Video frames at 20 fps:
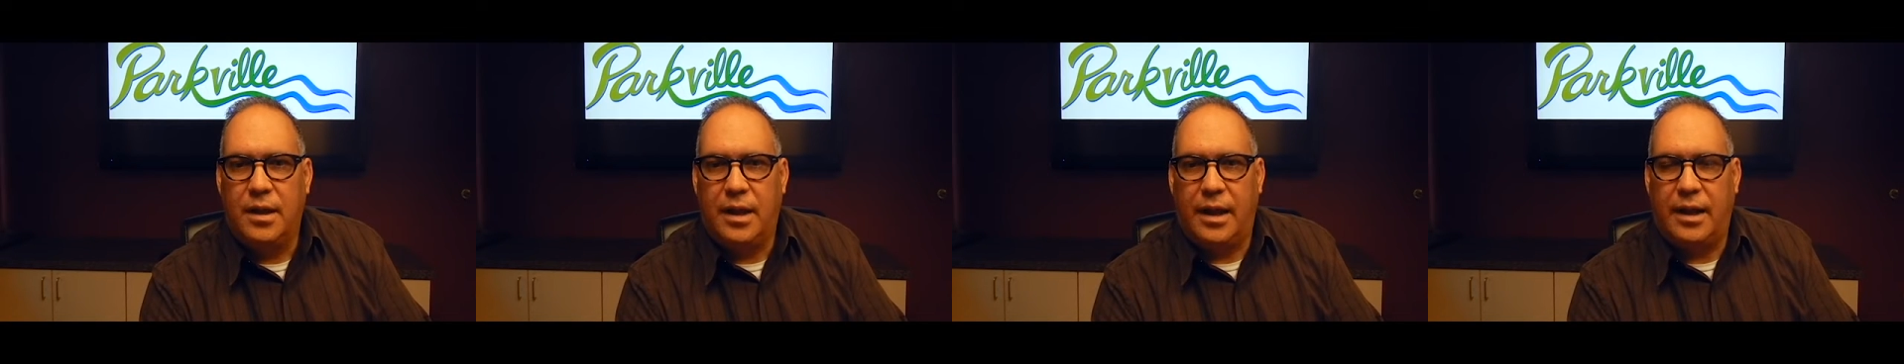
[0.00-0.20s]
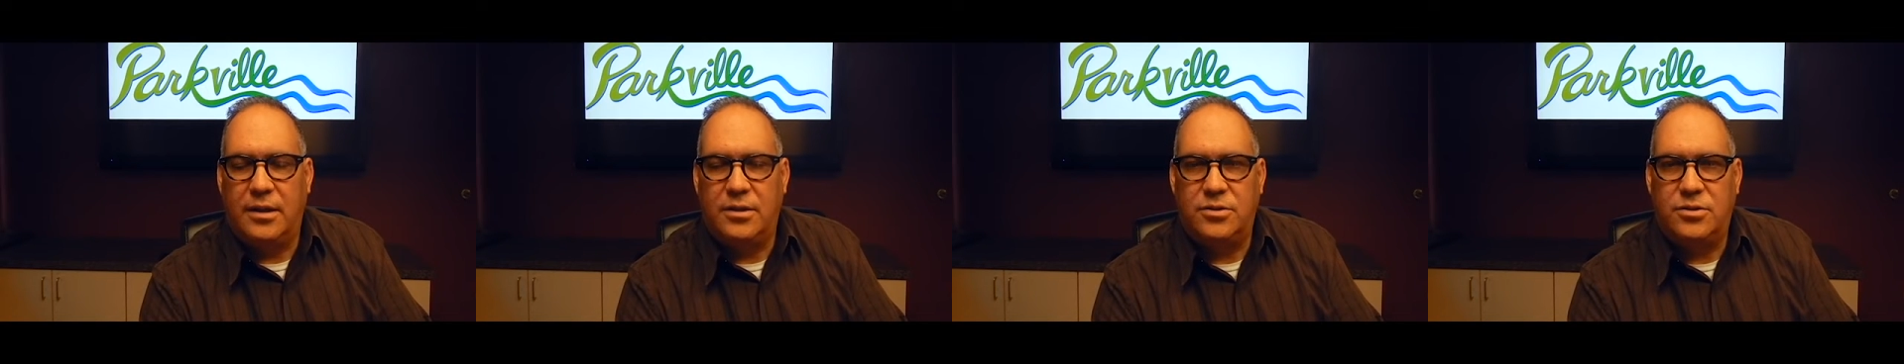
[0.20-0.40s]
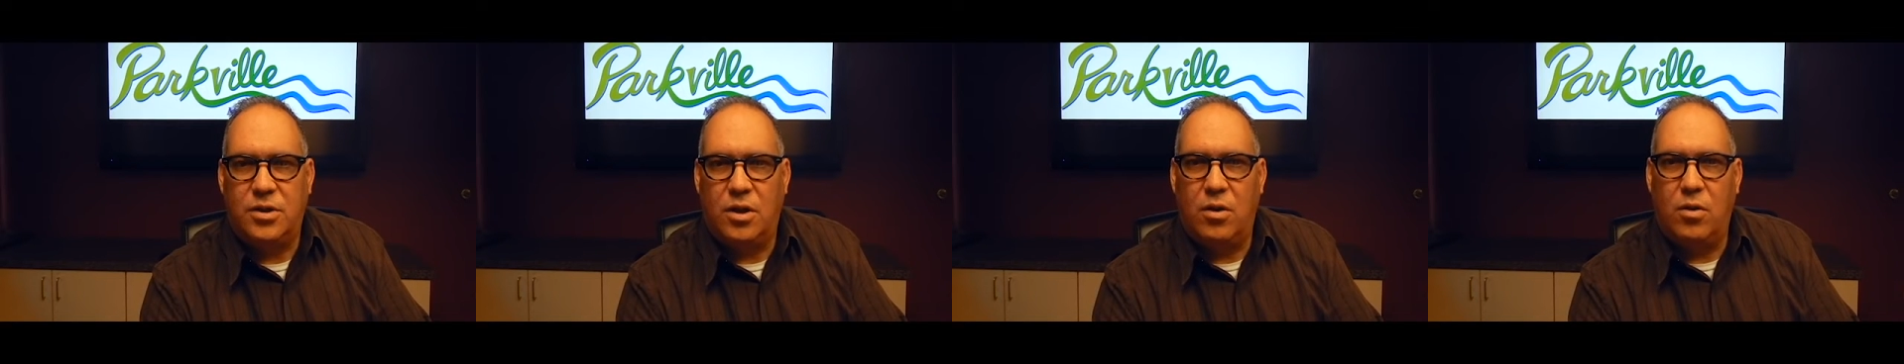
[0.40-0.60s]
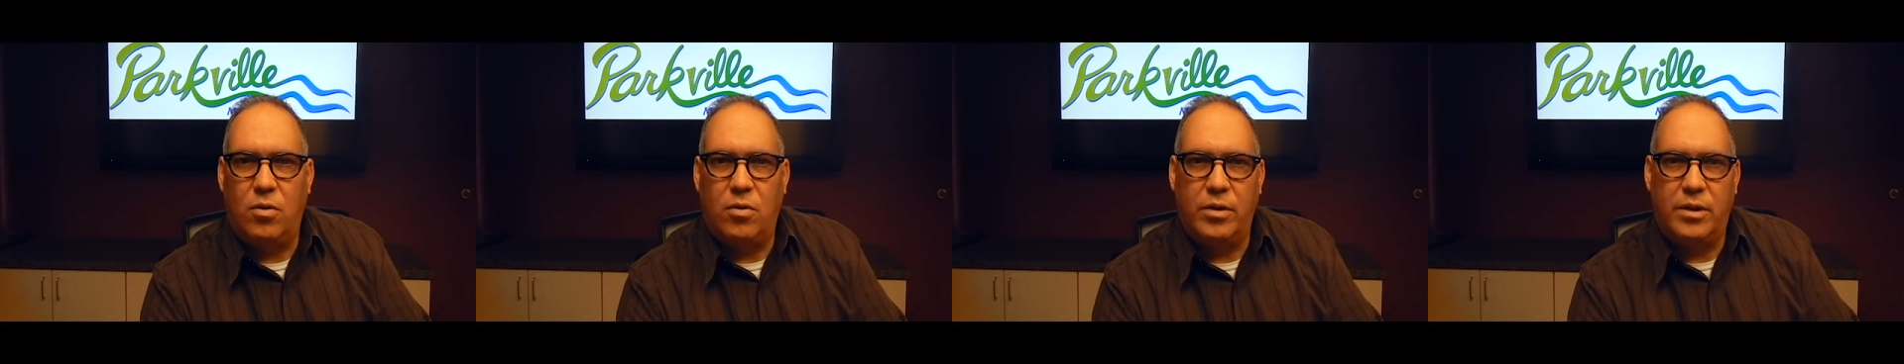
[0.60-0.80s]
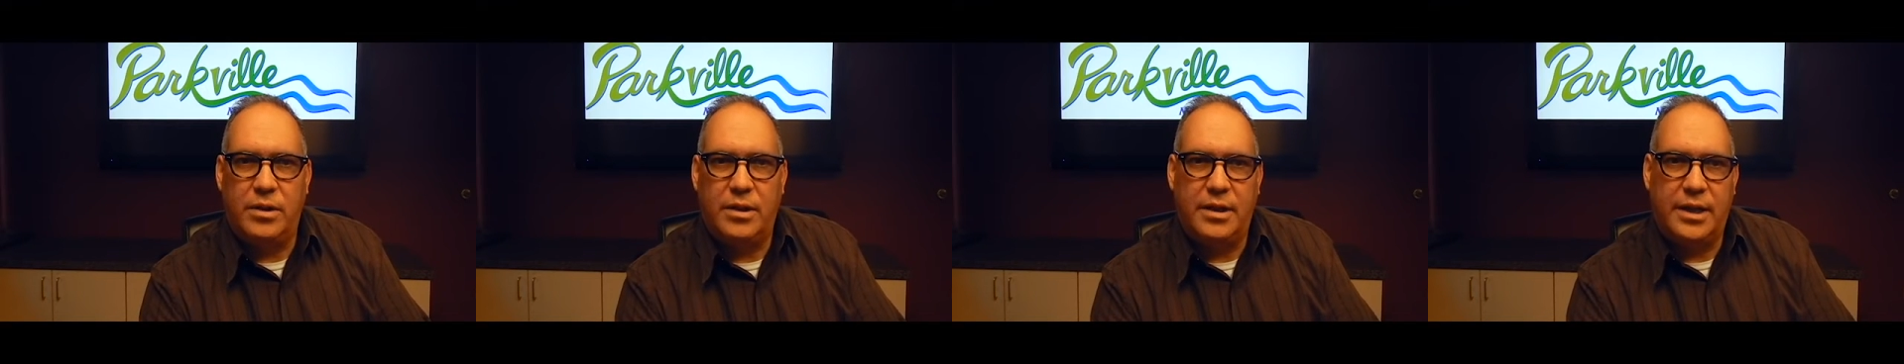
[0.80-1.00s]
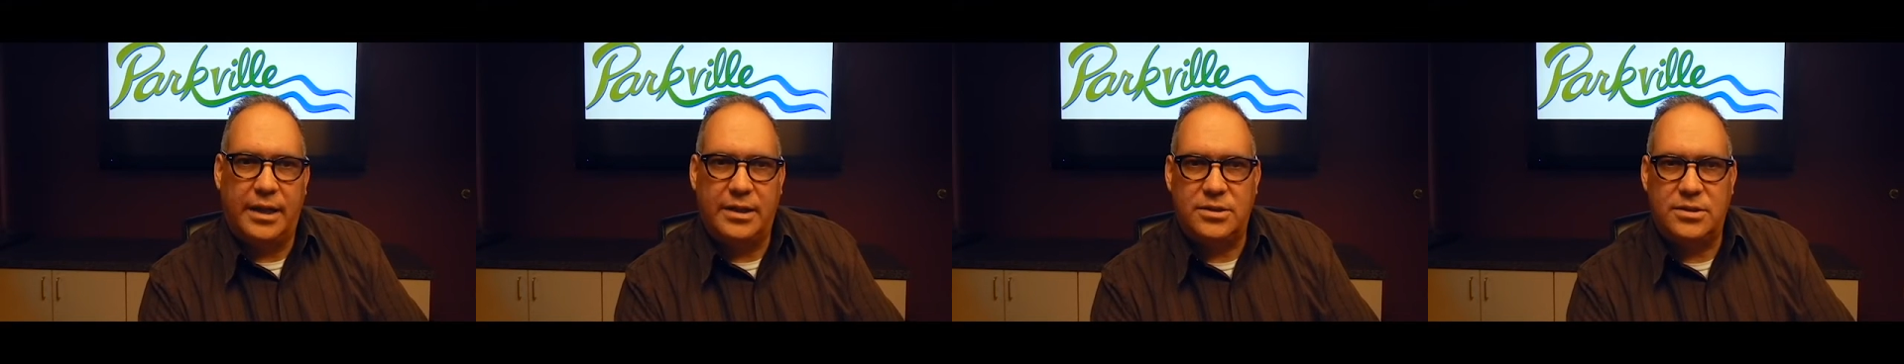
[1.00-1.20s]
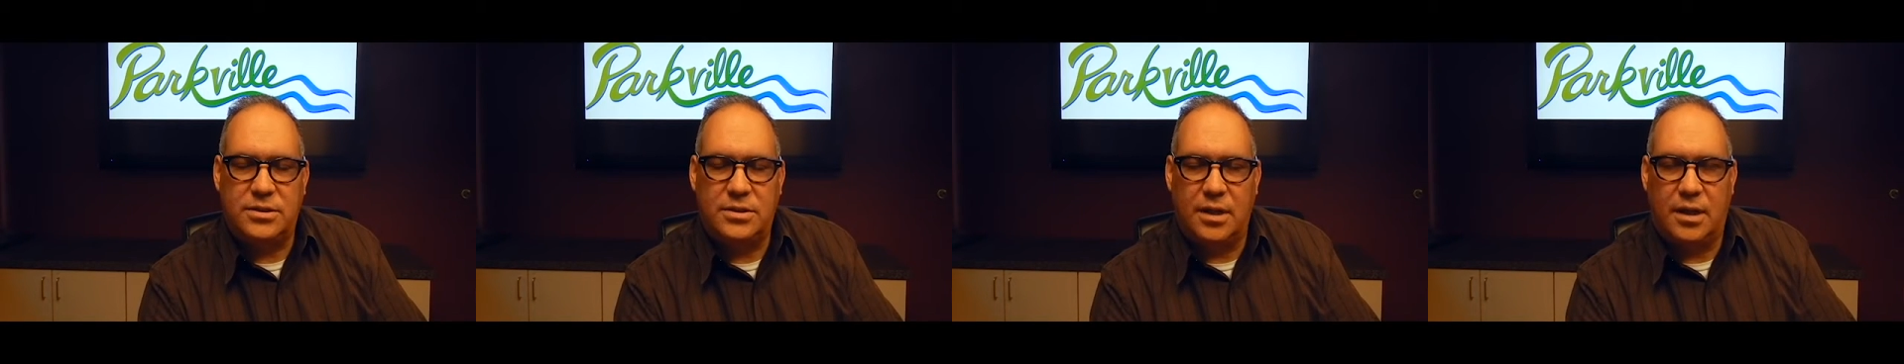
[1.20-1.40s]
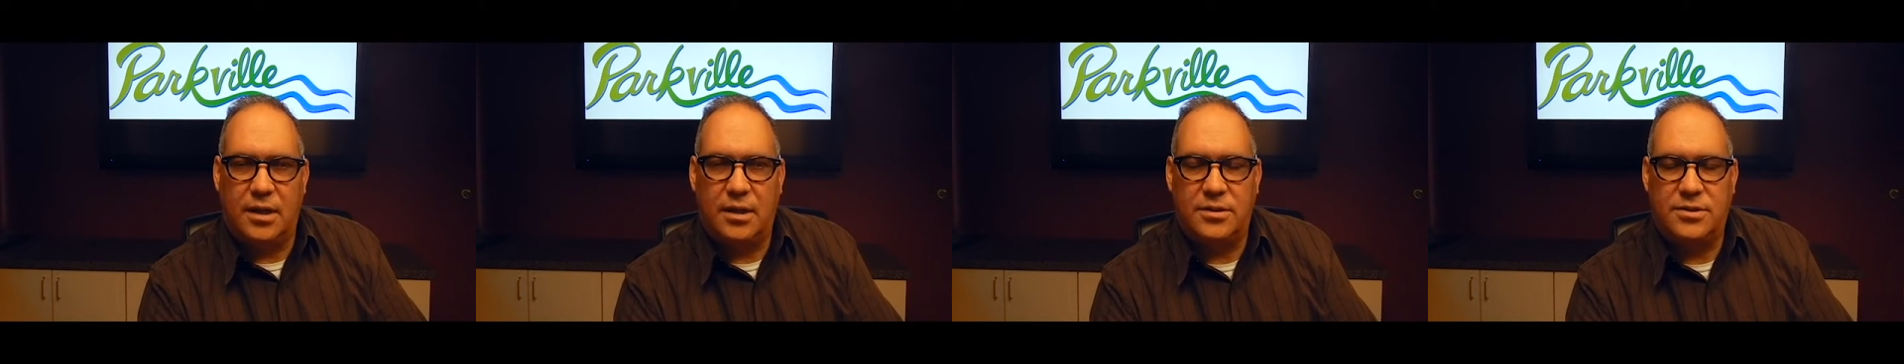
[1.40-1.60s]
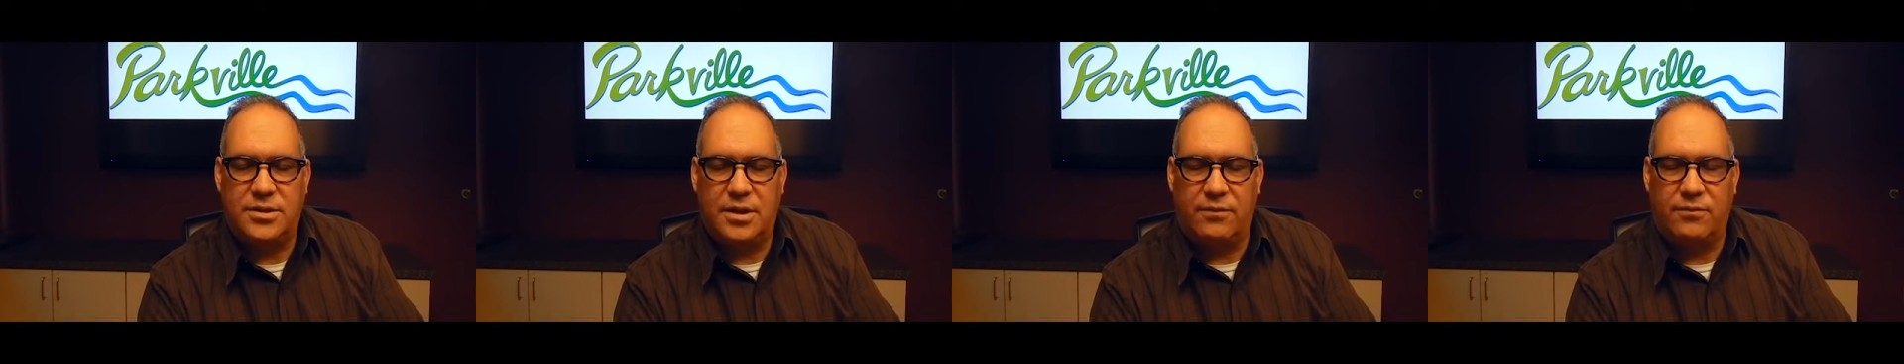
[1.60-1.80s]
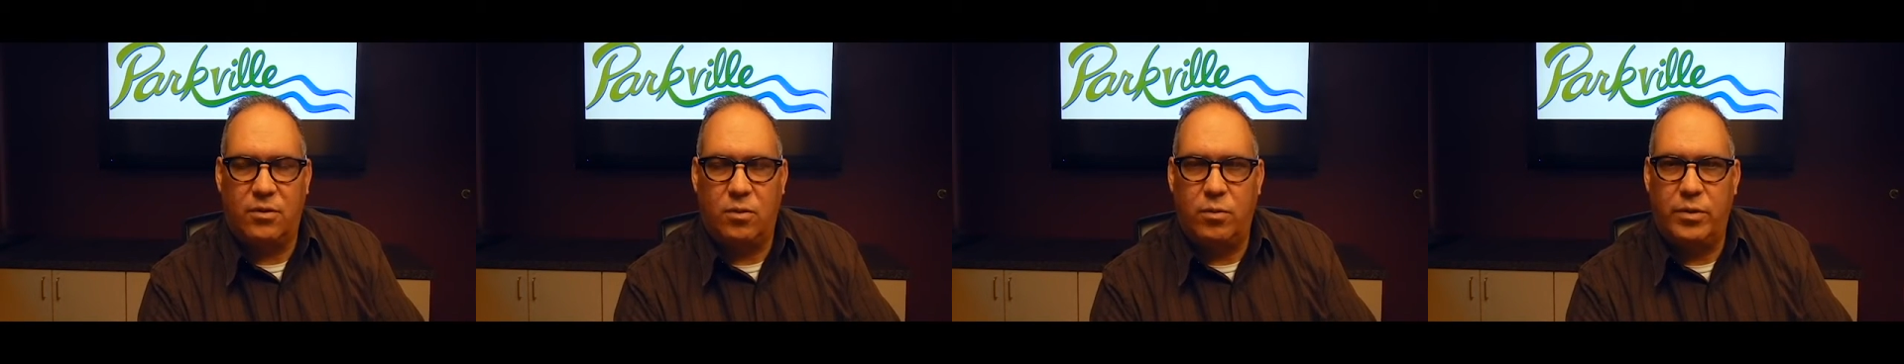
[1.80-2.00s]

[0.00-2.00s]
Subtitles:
And so in the next several